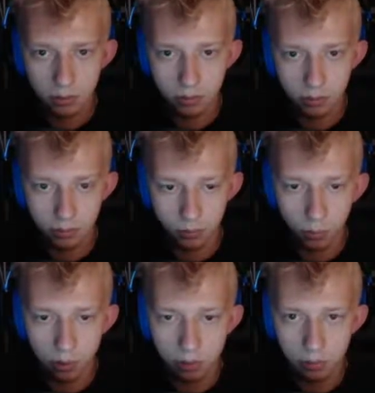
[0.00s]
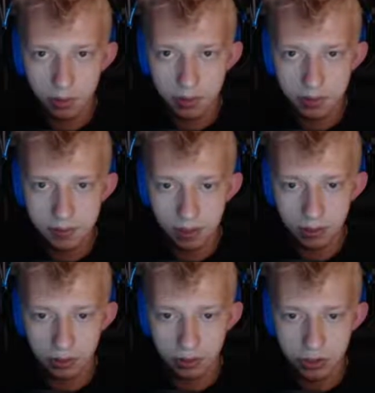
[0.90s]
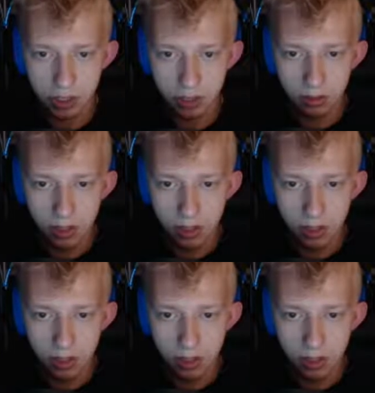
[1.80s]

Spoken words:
Another Walrus, Noxious Gel.